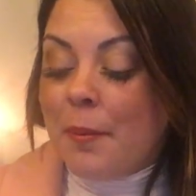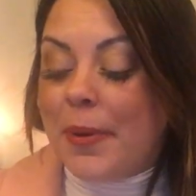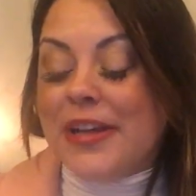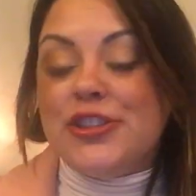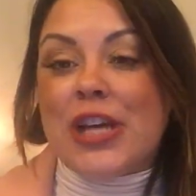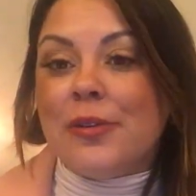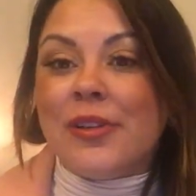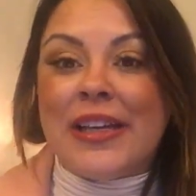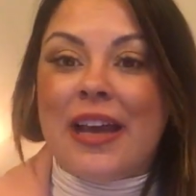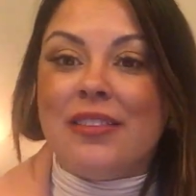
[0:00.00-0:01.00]
But
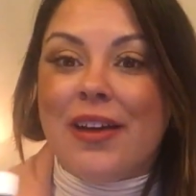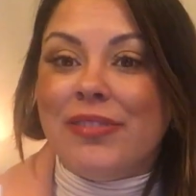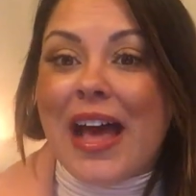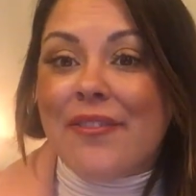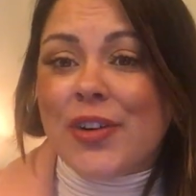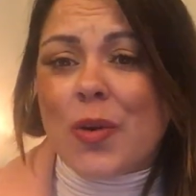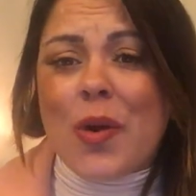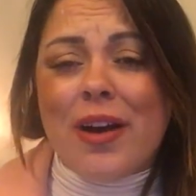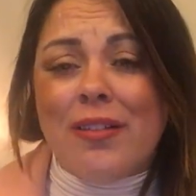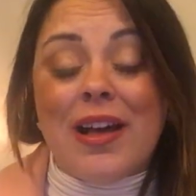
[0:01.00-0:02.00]
generally, I love lavender
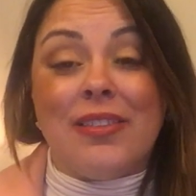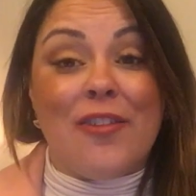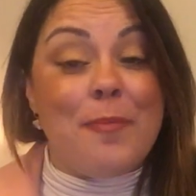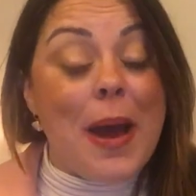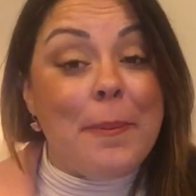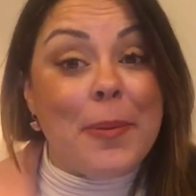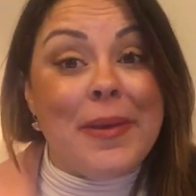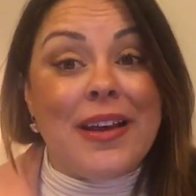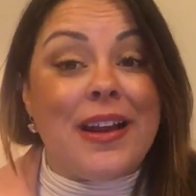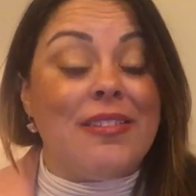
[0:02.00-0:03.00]
oil, I love
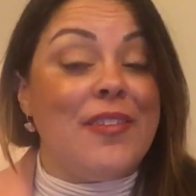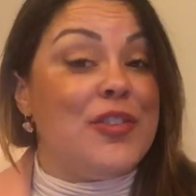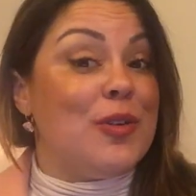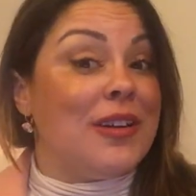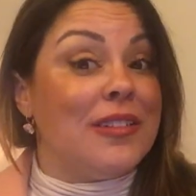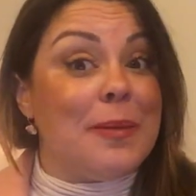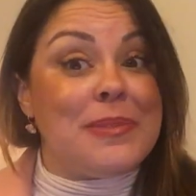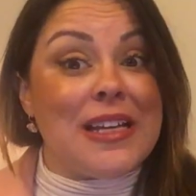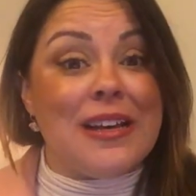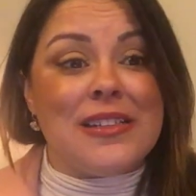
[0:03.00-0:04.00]
peppermint, I love
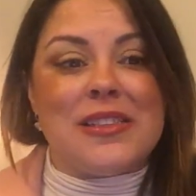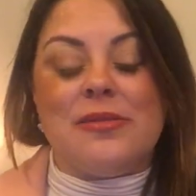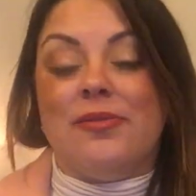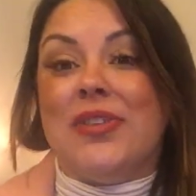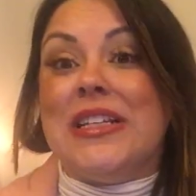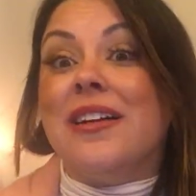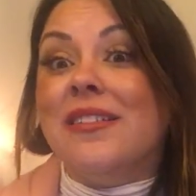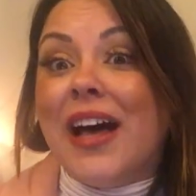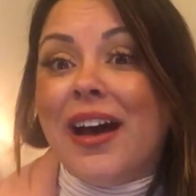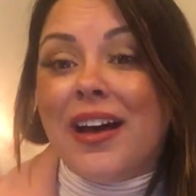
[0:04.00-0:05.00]
eucalyptus,
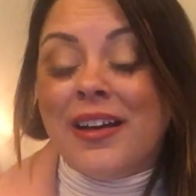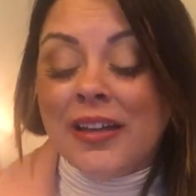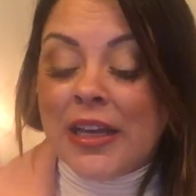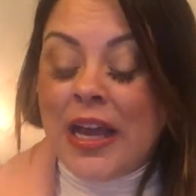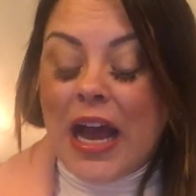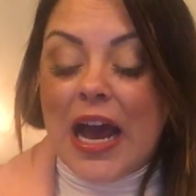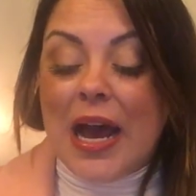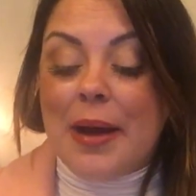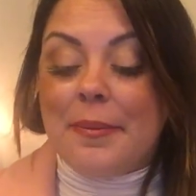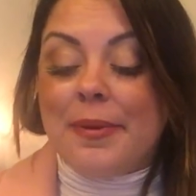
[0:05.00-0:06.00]
vanilla,
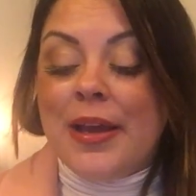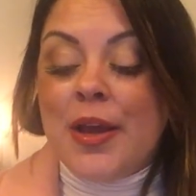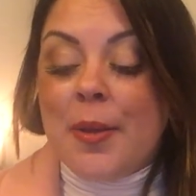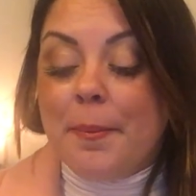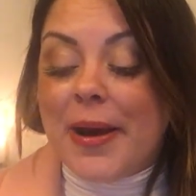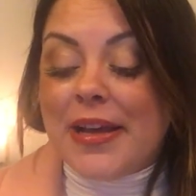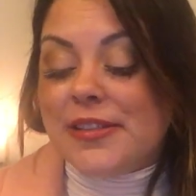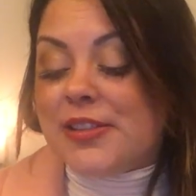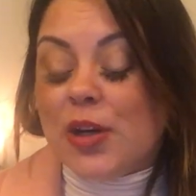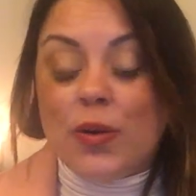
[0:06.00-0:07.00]

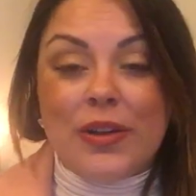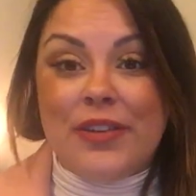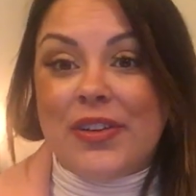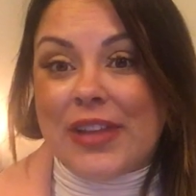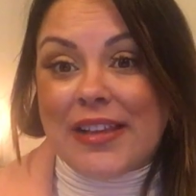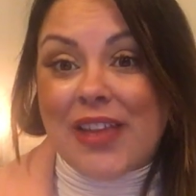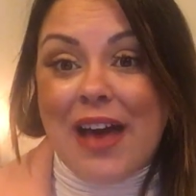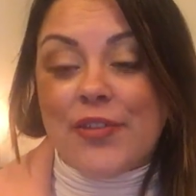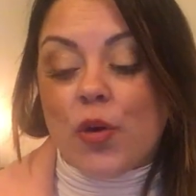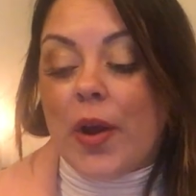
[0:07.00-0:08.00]
but so even like
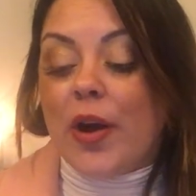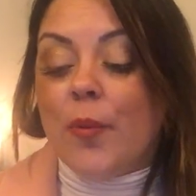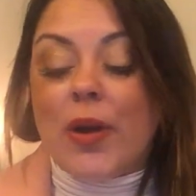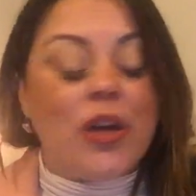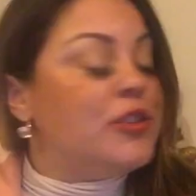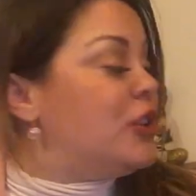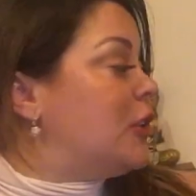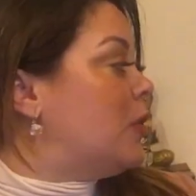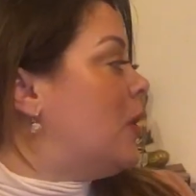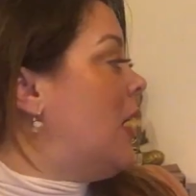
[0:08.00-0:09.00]
lavender oil. And what I'll
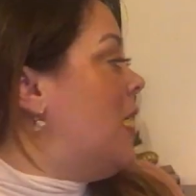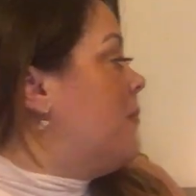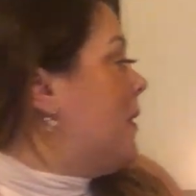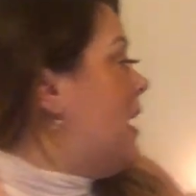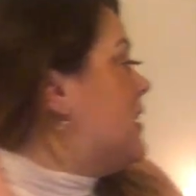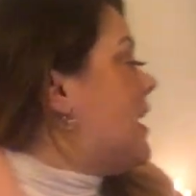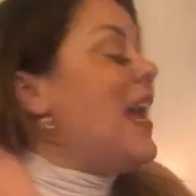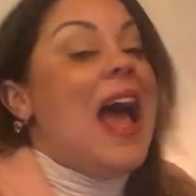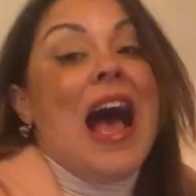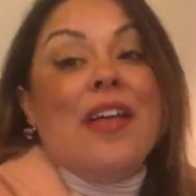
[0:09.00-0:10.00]
do is
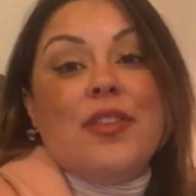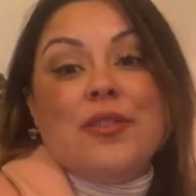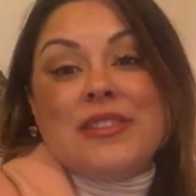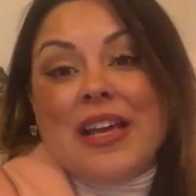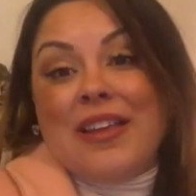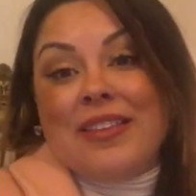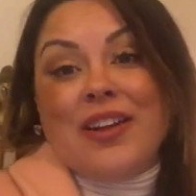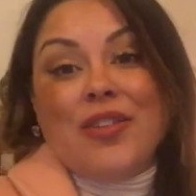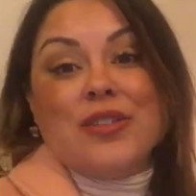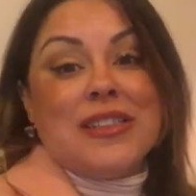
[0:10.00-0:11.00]
I add those in
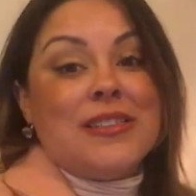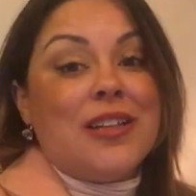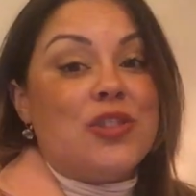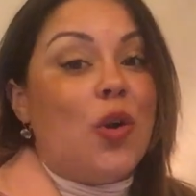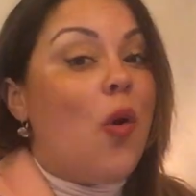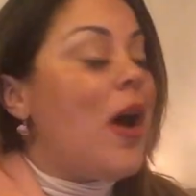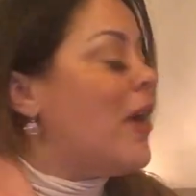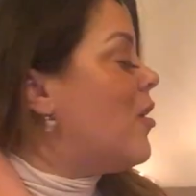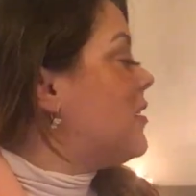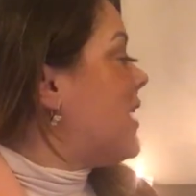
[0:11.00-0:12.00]
there, those essential
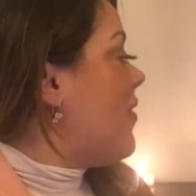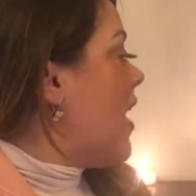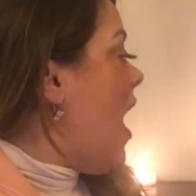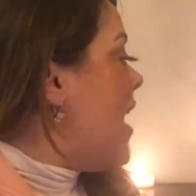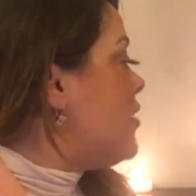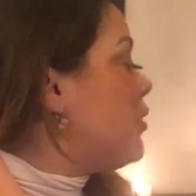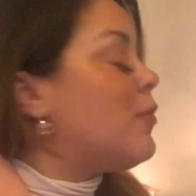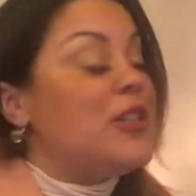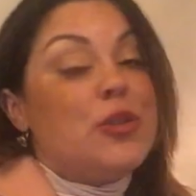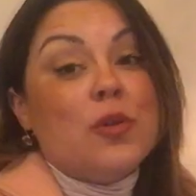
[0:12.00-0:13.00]
oils, and then I do
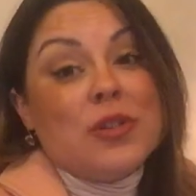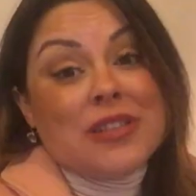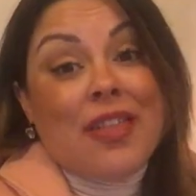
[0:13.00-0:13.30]
rituals.